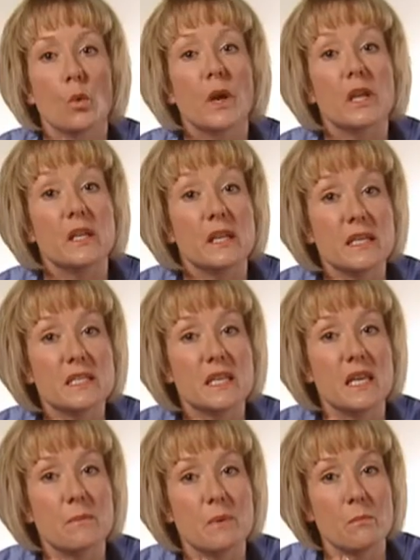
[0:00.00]
What you need to
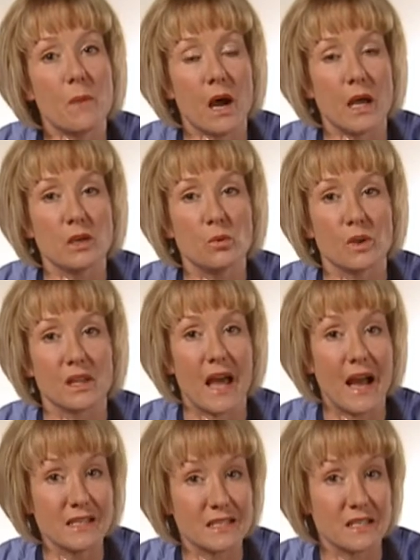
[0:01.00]
keep in mind with
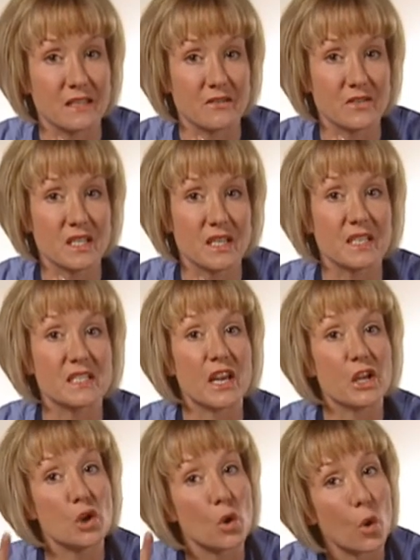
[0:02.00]
laxatives is
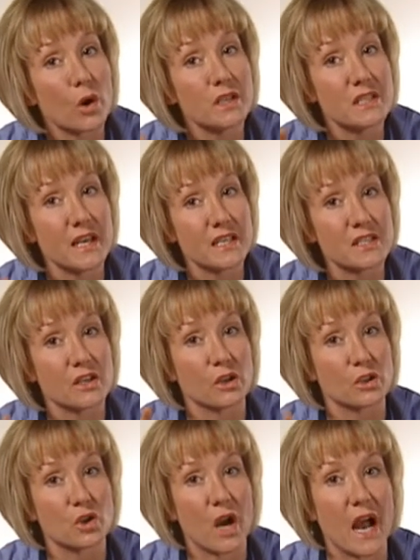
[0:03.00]
that your
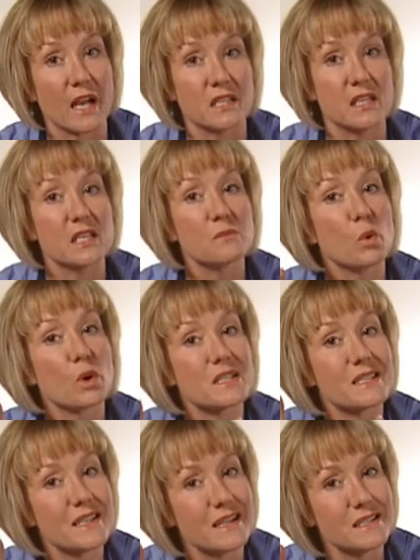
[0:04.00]
intestinal tract is more
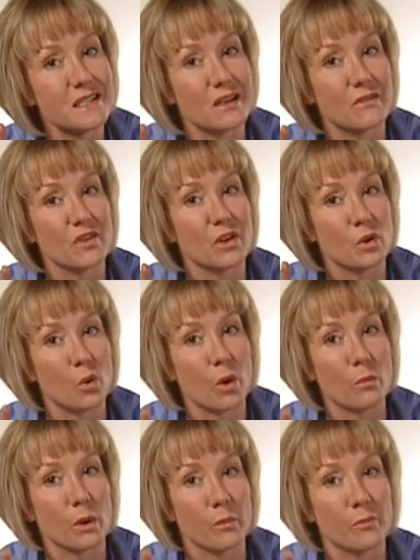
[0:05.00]
sensitive than
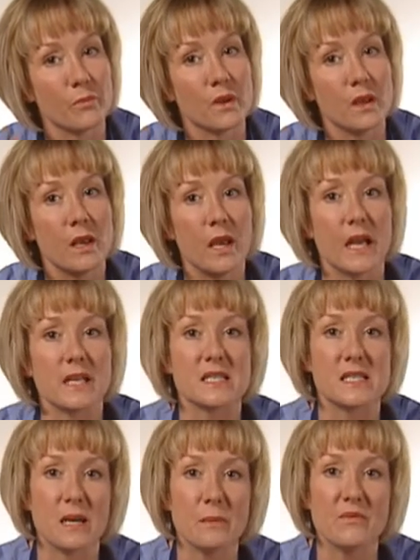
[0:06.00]
normal, and
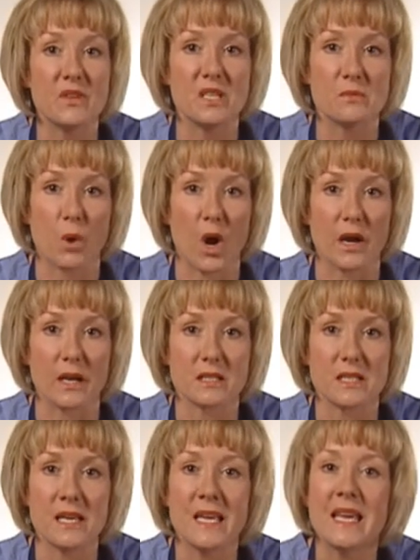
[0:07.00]
some of these
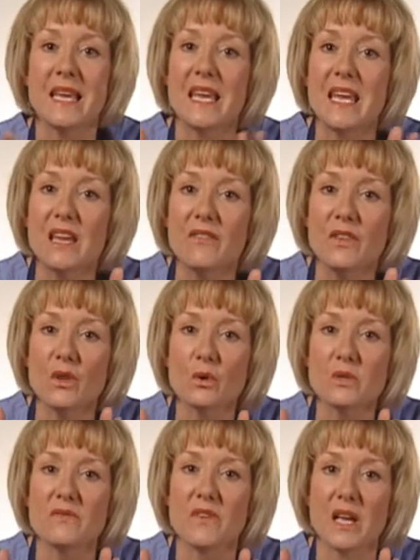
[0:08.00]
products, even
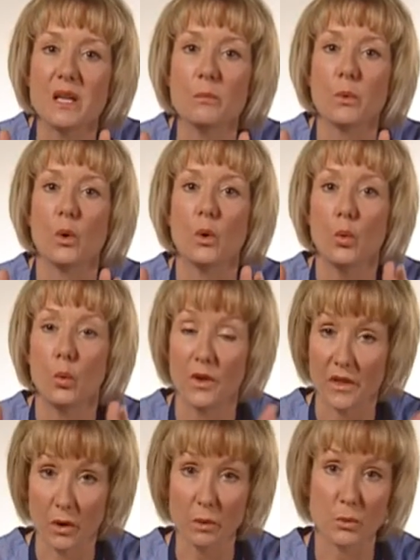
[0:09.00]
those available
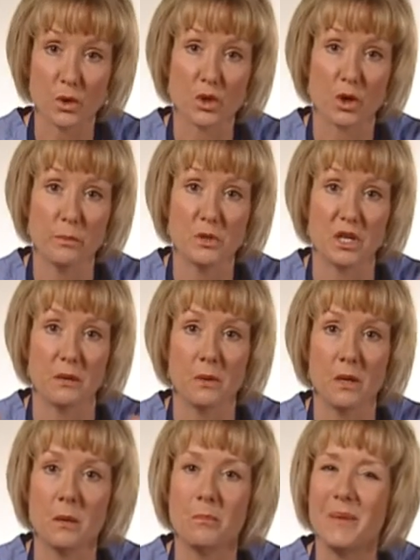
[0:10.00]
without a prescription,
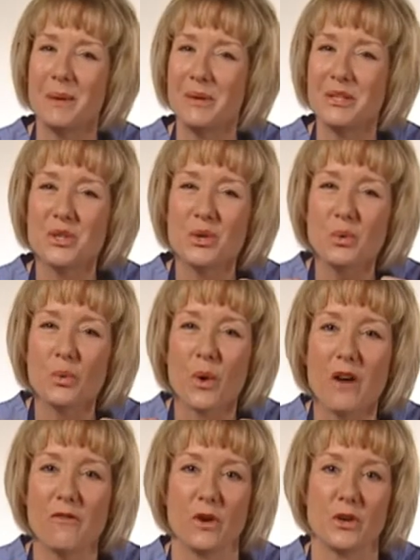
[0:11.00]
may be too
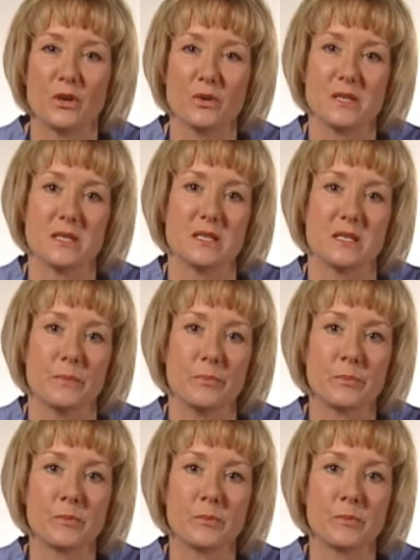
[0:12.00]
rough on your system.